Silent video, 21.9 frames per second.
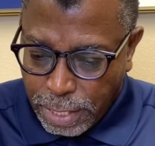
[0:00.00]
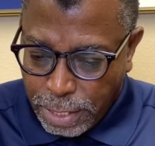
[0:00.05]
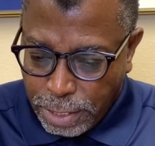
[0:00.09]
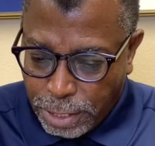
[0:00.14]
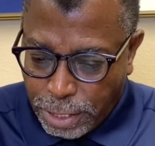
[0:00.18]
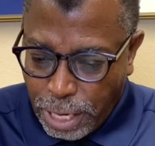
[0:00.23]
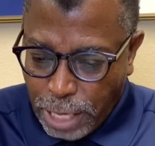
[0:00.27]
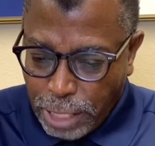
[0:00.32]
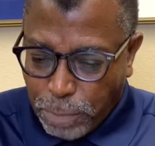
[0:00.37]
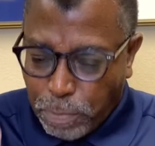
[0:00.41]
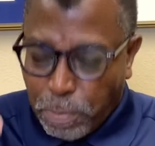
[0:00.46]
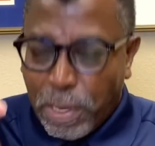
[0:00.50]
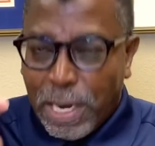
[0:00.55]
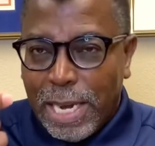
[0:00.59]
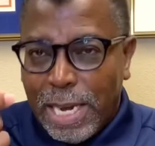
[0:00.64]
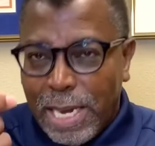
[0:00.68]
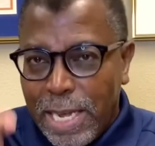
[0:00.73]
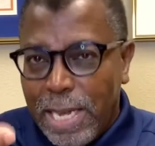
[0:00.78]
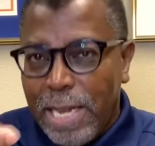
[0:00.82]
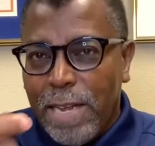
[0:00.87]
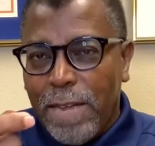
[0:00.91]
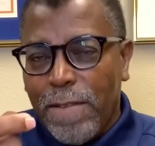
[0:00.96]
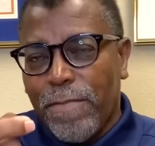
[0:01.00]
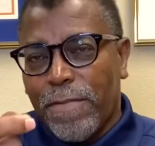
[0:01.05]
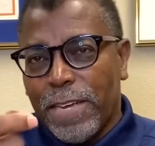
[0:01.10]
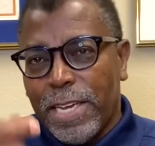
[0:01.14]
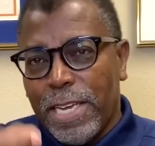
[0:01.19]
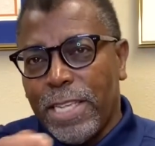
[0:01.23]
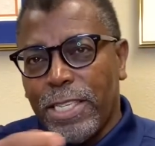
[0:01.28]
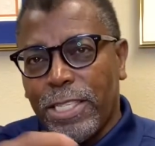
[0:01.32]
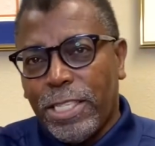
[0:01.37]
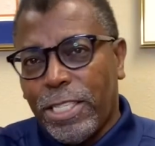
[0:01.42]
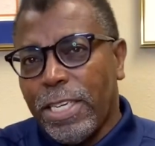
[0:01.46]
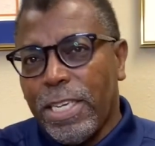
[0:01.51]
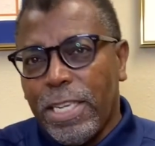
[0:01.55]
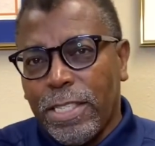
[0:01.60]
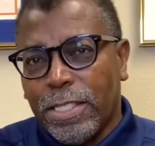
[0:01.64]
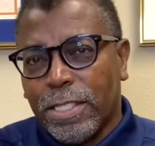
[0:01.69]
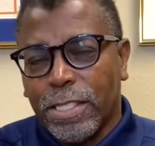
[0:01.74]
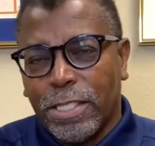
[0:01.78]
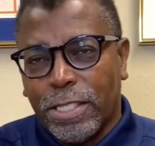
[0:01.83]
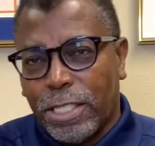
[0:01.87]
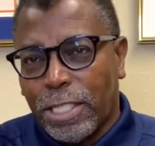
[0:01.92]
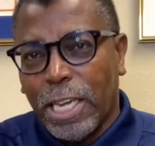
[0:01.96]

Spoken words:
Just believe in Jesus.